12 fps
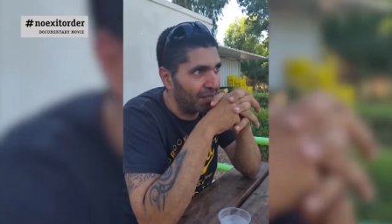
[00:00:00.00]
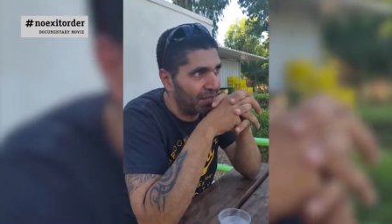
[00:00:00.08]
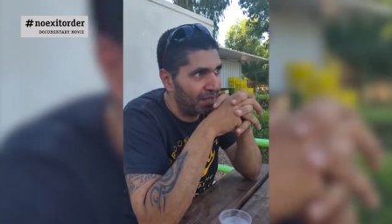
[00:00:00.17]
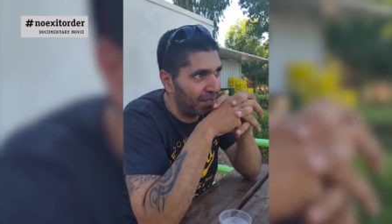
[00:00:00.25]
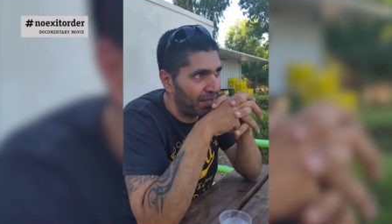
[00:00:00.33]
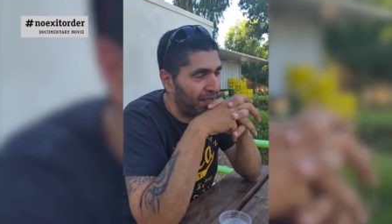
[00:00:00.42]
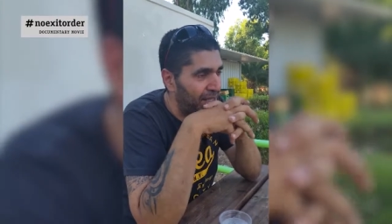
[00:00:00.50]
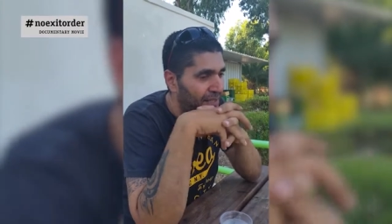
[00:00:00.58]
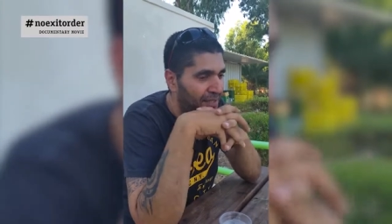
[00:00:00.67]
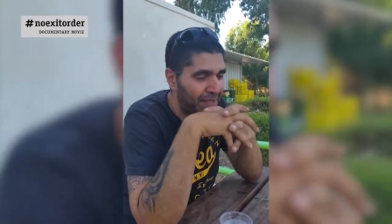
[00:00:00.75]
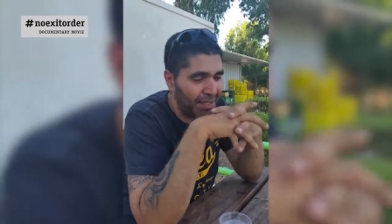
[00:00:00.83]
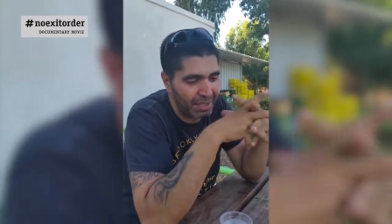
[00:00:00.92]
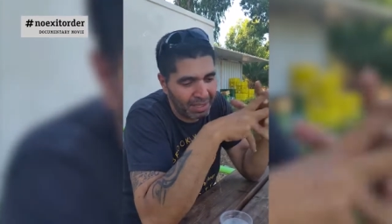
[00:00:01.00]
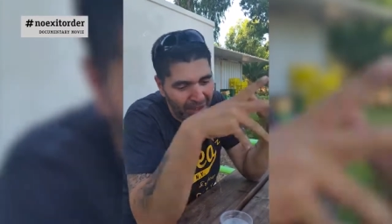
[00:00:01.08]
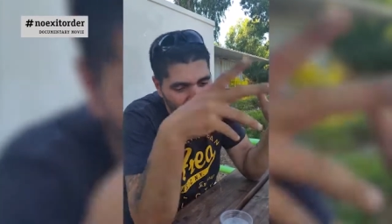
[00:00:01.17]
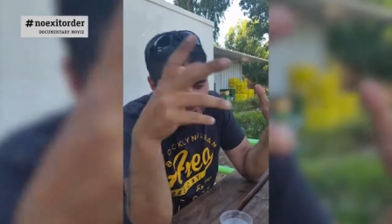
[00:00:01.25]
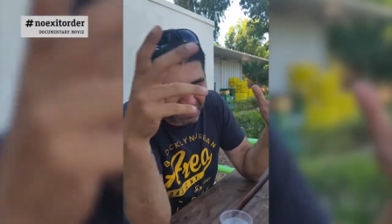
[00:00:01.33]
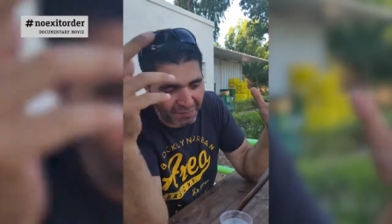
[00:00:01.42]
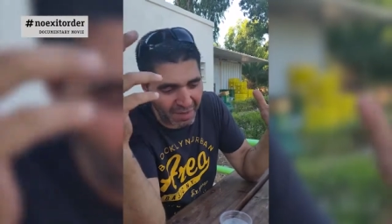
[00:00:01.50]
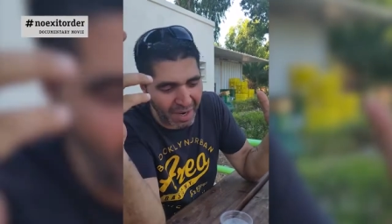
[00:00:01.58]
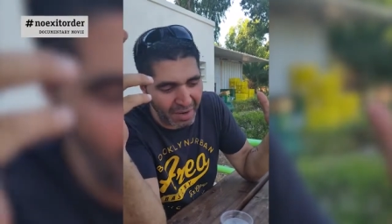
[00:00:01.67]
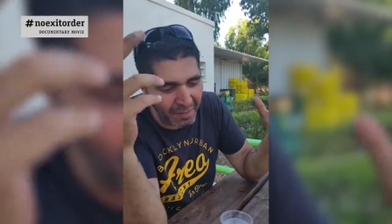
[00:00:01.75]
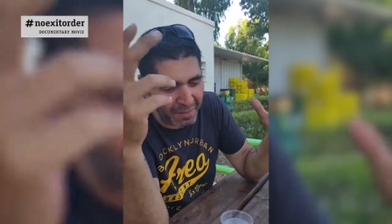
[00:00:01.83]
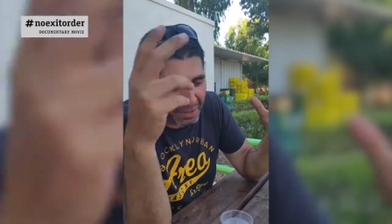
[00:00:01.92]
city that a lot of
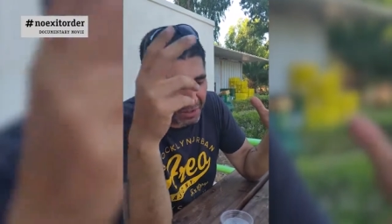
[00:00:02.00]
Arab